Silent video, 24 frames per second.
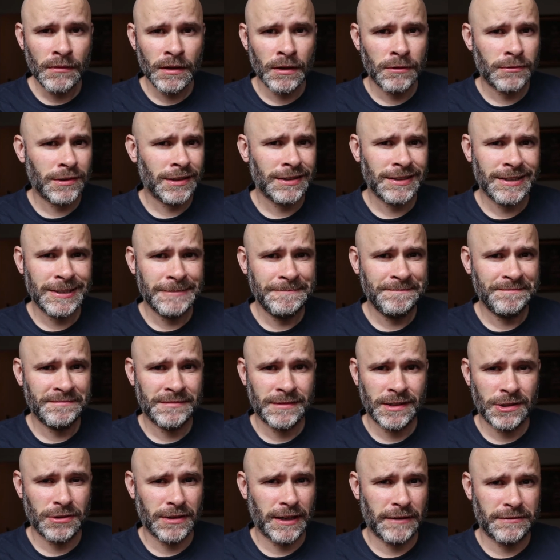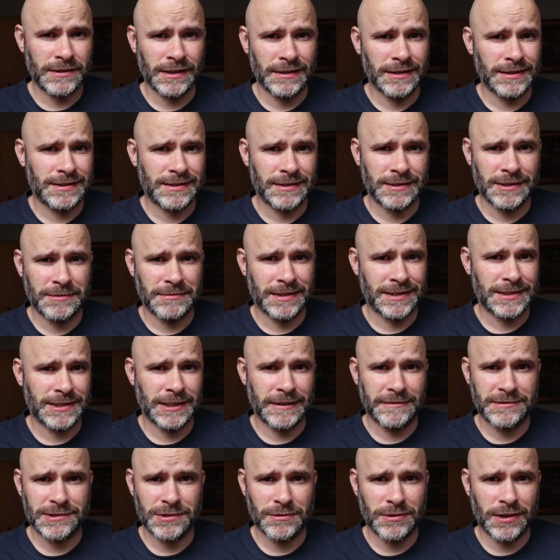Really? Do I have to listen to
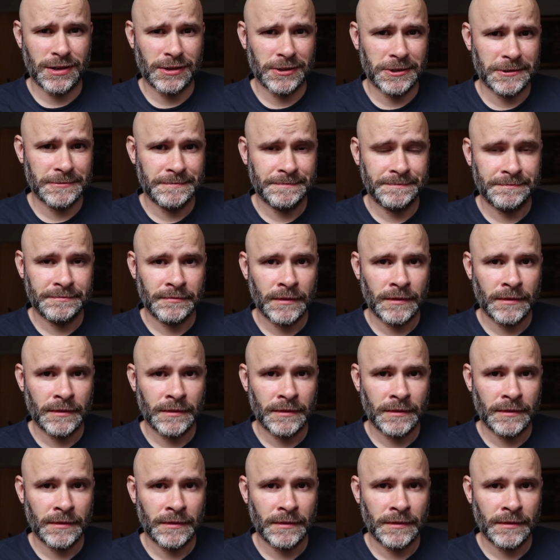myself swallow?